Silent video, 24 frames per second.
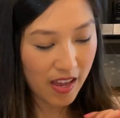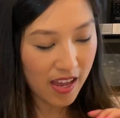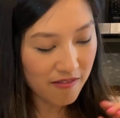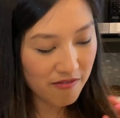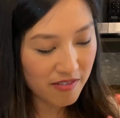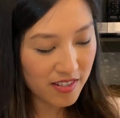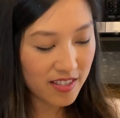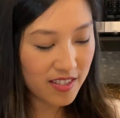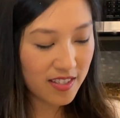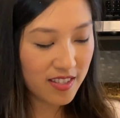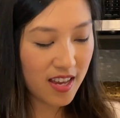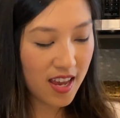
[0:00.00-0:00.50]
I
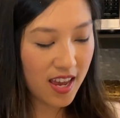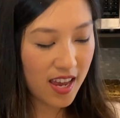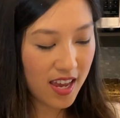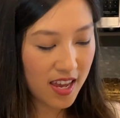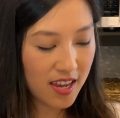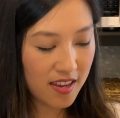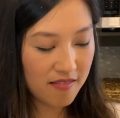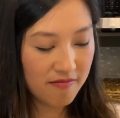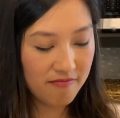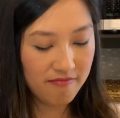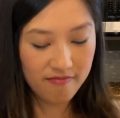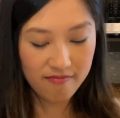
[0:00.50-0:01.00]
would
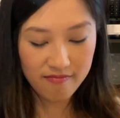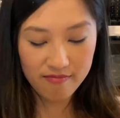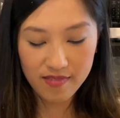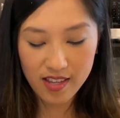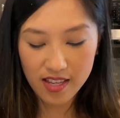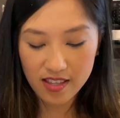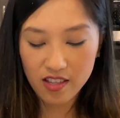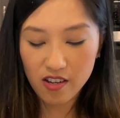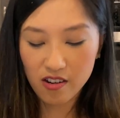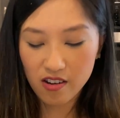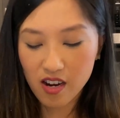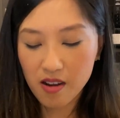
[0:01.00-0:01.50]
say
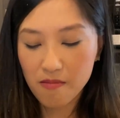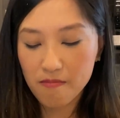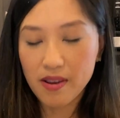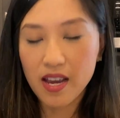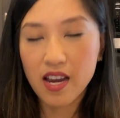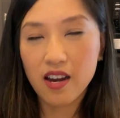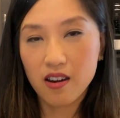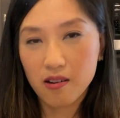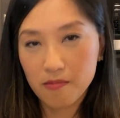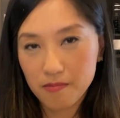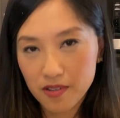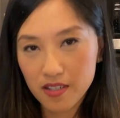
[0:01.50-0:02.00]
that they're
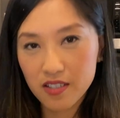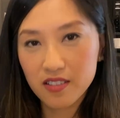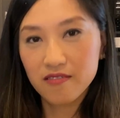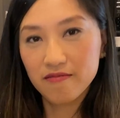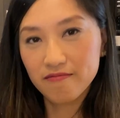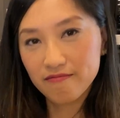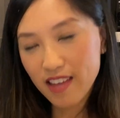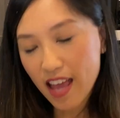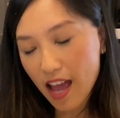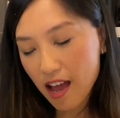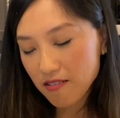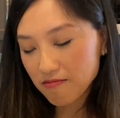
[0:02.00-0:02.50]
comparable.
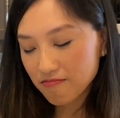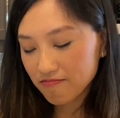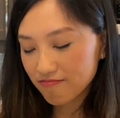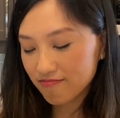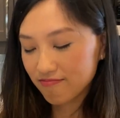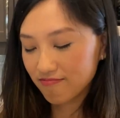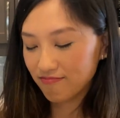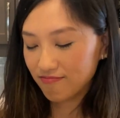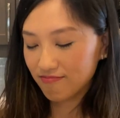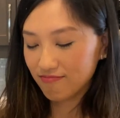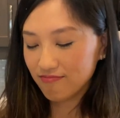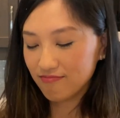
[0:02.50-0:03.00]
Yeah,
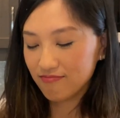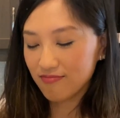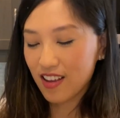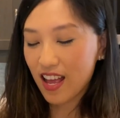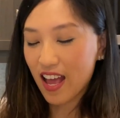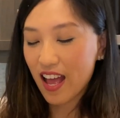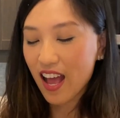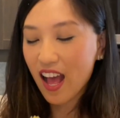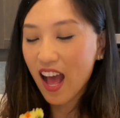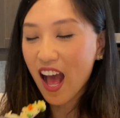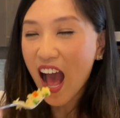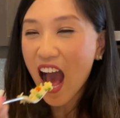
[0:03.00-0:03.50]

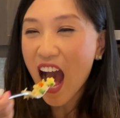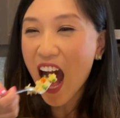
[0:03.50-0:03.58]
okay.